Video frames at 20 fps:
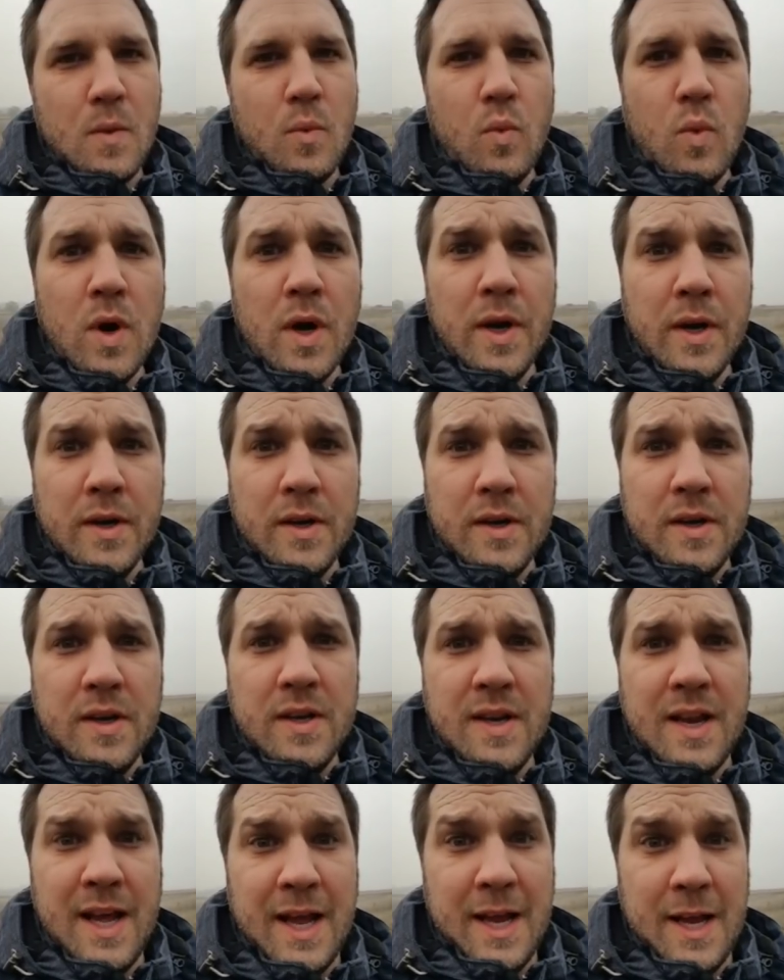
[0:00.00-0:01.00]
One
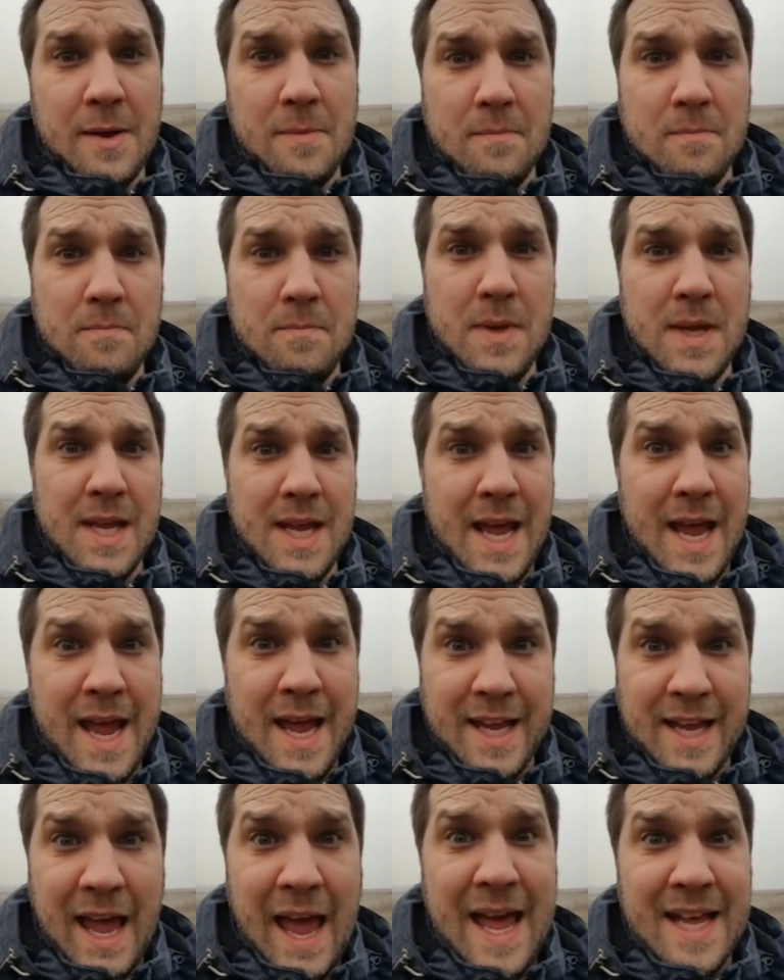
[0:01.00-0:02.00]
name,
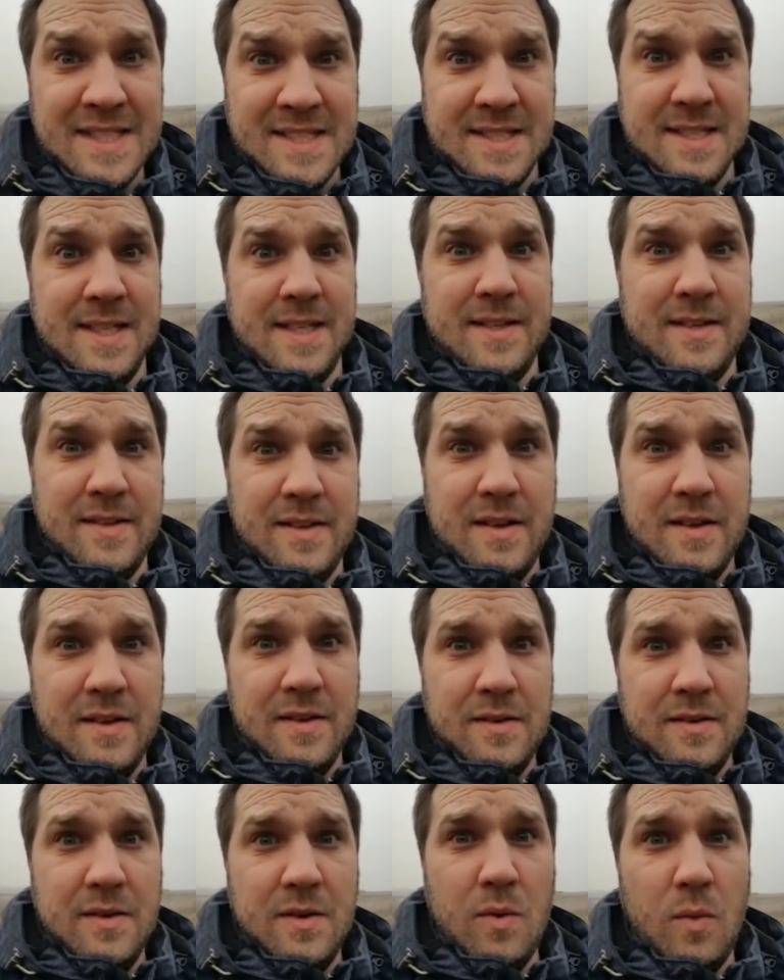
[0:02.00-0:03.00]
Pierre Gasly.
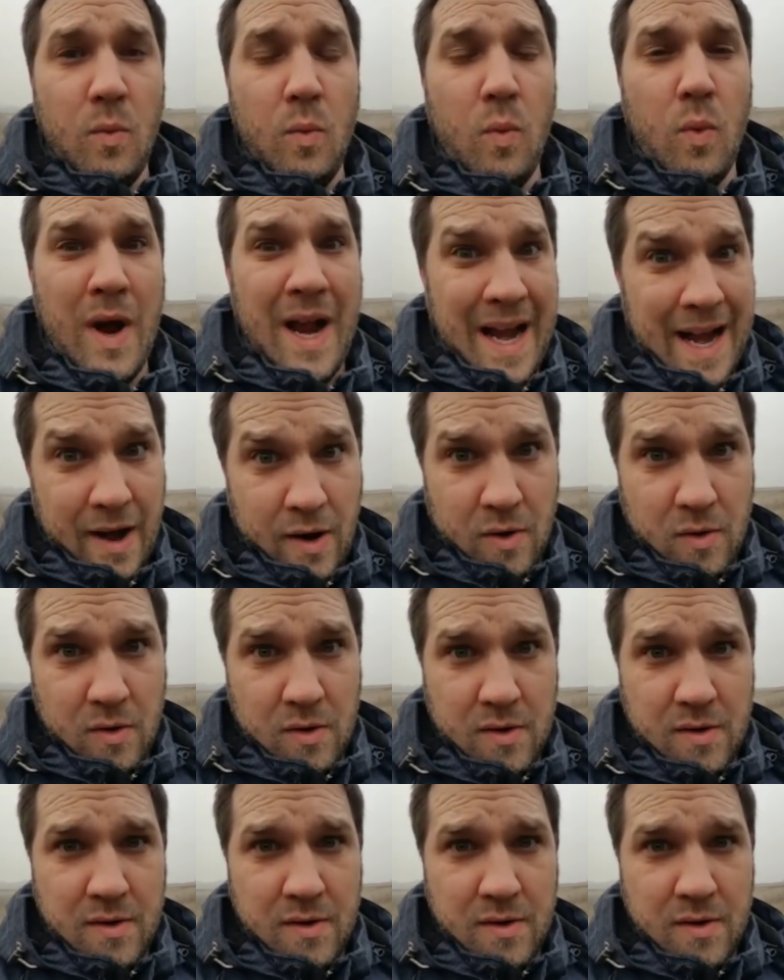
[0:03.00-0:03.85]
Wow.